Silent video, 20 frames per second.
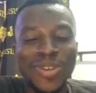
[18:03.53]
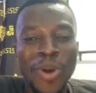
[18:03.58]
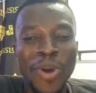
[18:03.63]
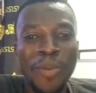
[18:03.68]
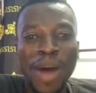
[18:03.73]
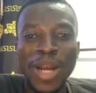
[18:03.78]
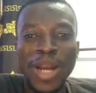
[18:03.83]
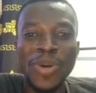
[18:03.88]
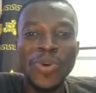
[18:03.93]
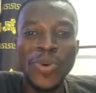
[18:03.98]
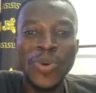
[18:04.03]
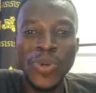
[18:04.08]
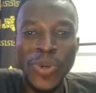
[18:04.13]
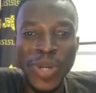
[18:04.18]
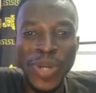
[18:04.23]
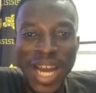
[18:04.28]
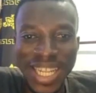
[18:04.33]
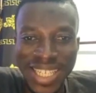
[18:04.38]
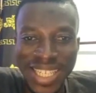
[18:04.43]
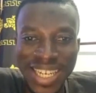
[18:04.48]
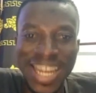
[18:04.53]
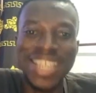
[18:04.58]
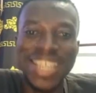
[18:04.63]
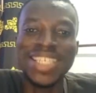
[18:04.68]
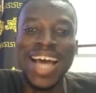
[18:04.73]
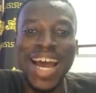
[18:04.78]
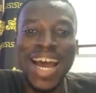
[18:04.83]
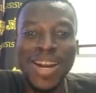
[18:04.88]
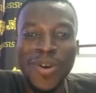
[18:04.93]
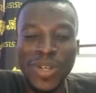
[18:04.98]
Nobody will do that. Now
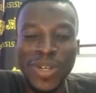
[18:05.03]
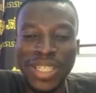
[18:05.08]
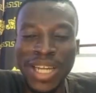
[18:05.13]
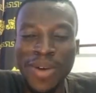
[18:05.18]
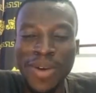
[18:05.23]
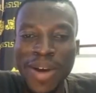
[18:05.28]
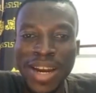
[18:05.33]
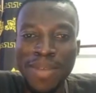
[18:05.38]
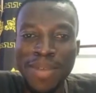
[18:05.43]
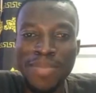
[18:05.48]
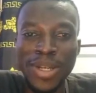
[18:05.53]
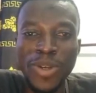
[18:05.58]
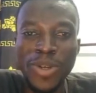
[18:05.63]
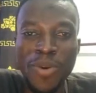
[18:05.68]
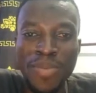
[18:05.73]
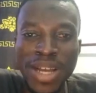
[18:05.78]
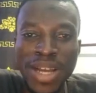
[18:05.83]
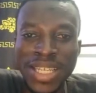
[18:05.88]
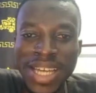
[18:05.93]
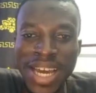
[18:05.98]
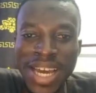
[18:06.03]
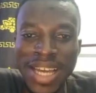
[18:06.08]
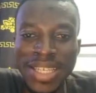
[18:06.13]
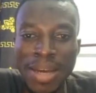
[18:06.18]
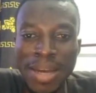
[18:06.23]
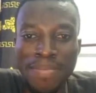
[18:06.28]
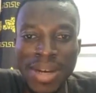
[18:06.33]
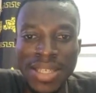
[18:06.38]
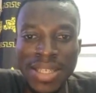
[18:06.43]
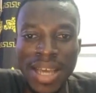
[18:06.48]
say I know what channel the video will be
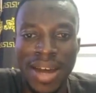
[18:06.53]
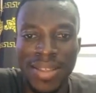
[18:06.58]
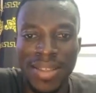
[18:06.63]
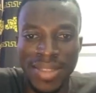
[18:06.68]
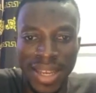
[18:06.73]
a massa.